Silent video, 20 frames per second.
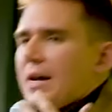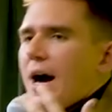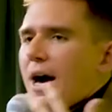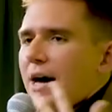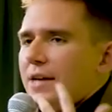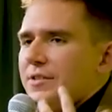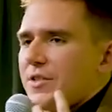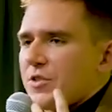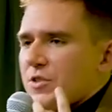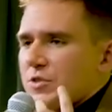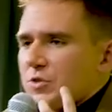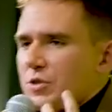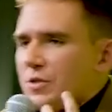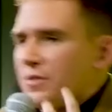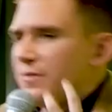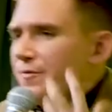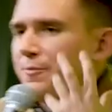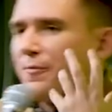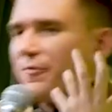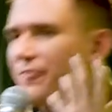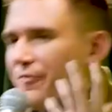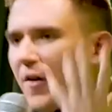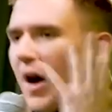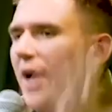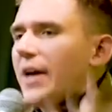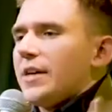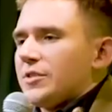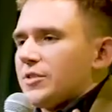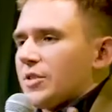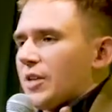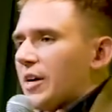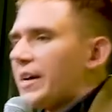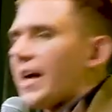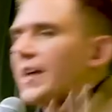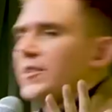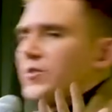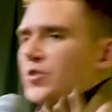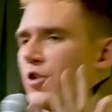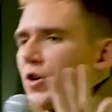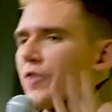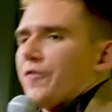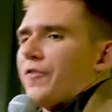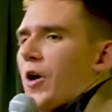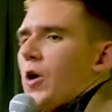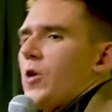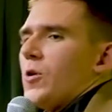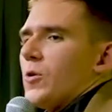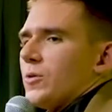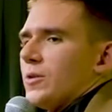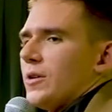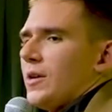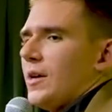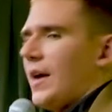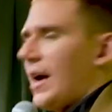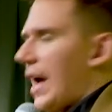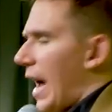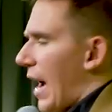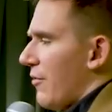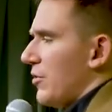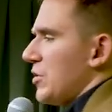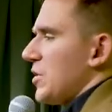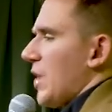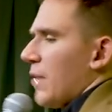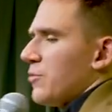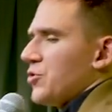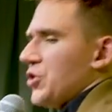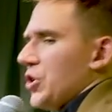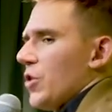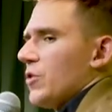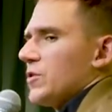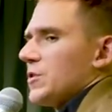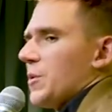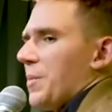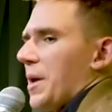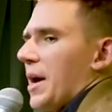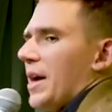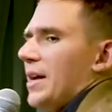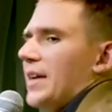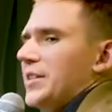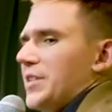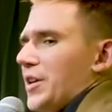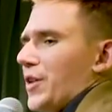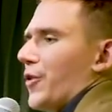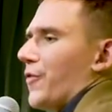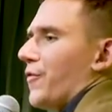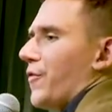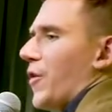on this fight against her phone. Every time she goes to bed, I take her